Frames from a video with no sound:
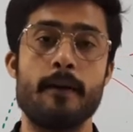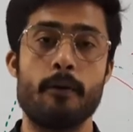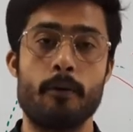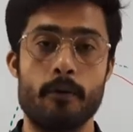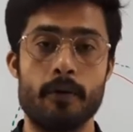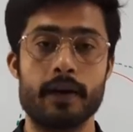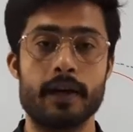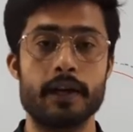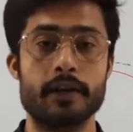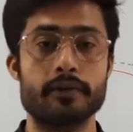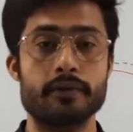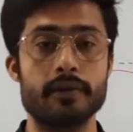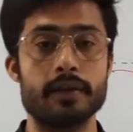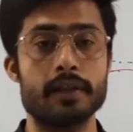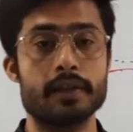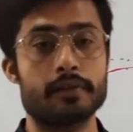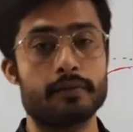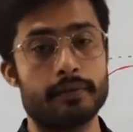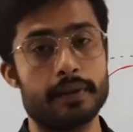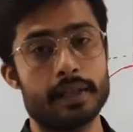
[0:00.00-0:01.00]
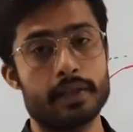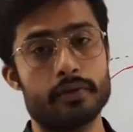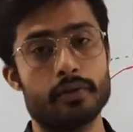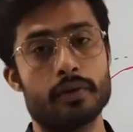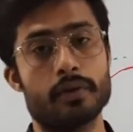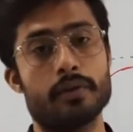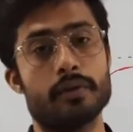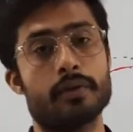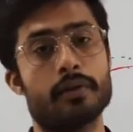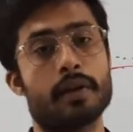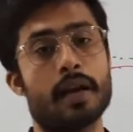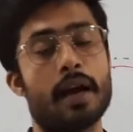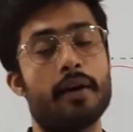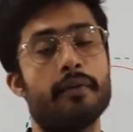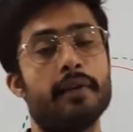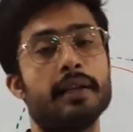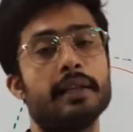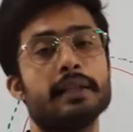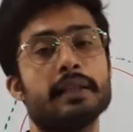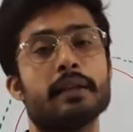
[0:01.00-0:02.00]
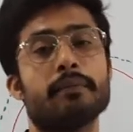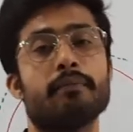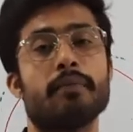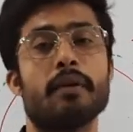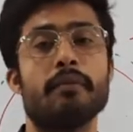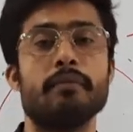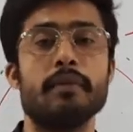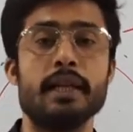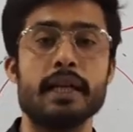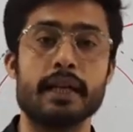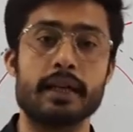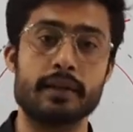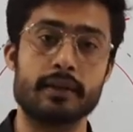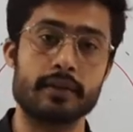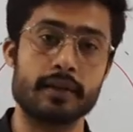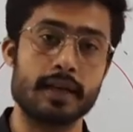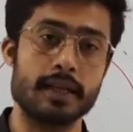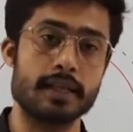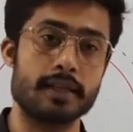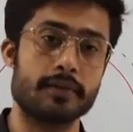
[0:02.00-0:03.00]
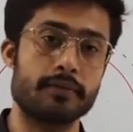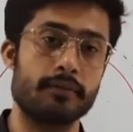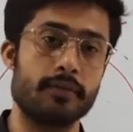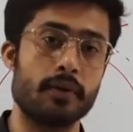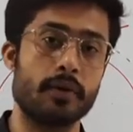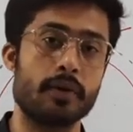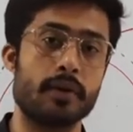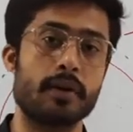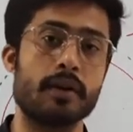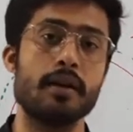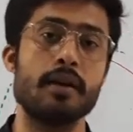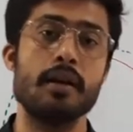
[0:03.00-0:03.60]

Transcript: Okay, students, we should travel in the public transport,